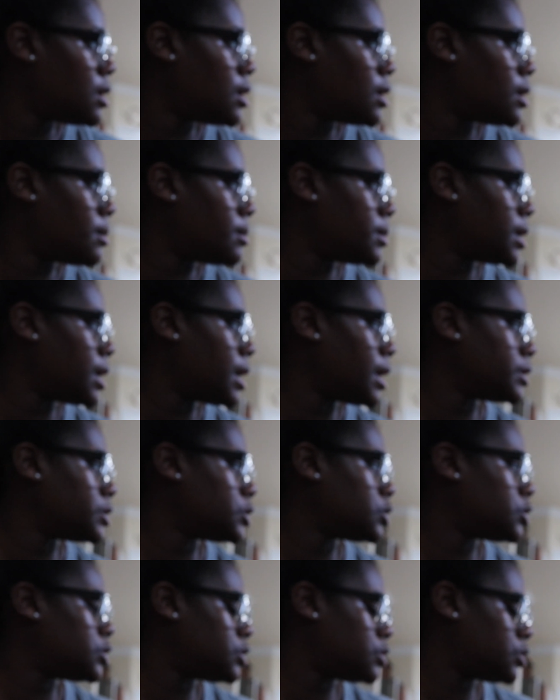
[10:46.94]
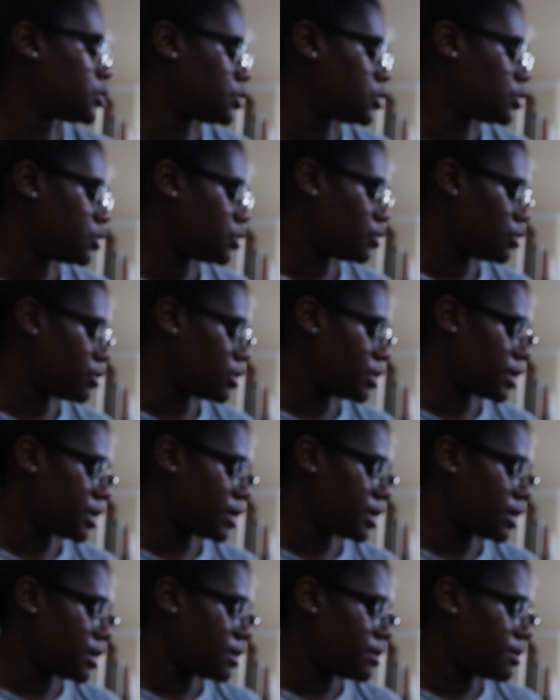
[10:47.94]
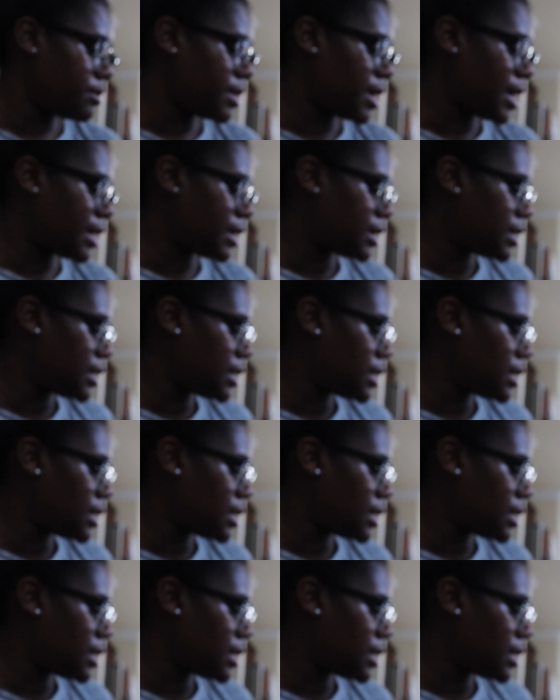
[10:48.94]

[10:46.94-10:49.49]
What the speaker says: I'm not sure, but I